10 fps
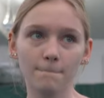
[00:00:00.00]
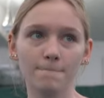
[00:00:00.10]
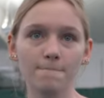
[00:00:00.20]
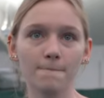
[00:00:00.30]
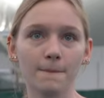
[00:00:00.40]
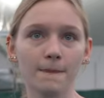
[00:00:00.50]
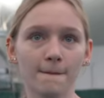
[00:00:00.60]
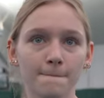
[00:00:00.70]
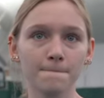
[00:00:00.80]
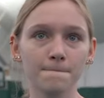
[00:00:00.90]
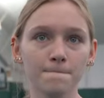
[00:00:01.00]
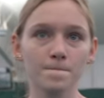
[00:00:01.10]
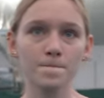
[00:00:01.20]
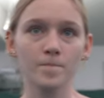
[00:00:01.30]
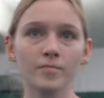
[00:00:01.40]
Any like footwork
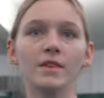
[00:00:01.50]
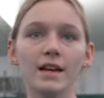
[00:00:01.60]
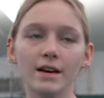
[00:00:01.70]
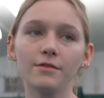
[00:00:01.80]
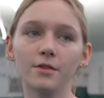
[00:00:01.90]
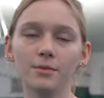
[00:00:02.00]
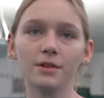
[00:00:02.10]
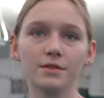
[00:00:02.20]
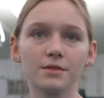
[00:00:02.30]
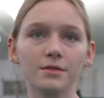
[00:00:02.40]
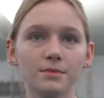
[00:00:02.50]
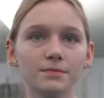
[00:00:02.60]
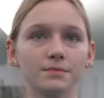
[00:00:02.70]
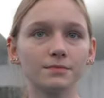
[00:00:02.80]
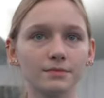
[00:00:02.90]
or any Yeah, footwork too.
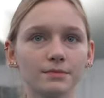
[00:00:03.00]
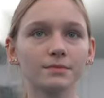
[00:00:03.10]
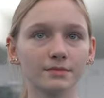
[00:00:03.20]
Yeah.